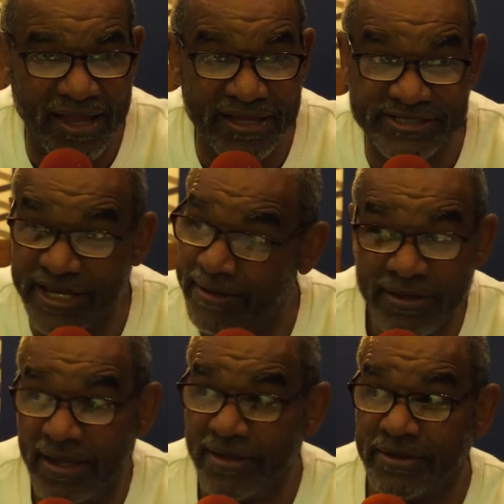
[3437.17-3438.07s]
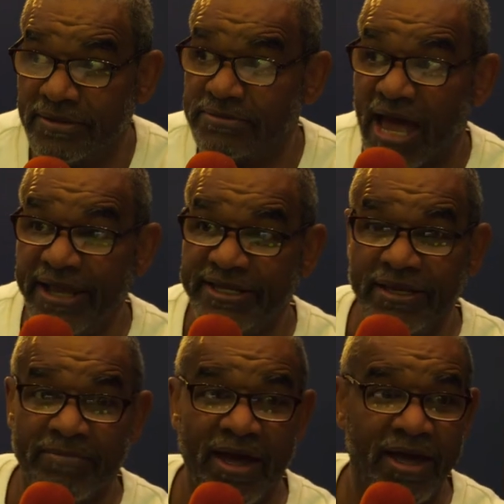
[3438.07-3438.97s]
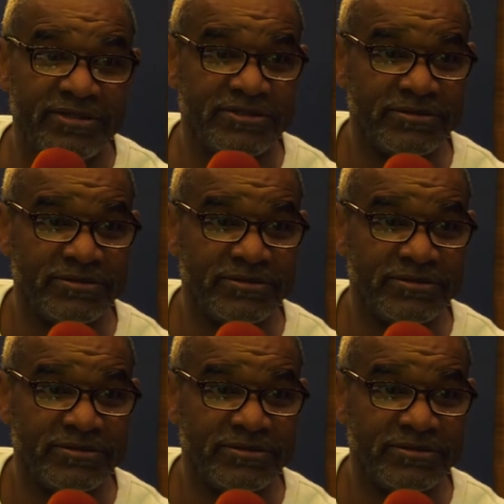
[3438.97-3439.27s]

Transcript: He's saying, I did mine.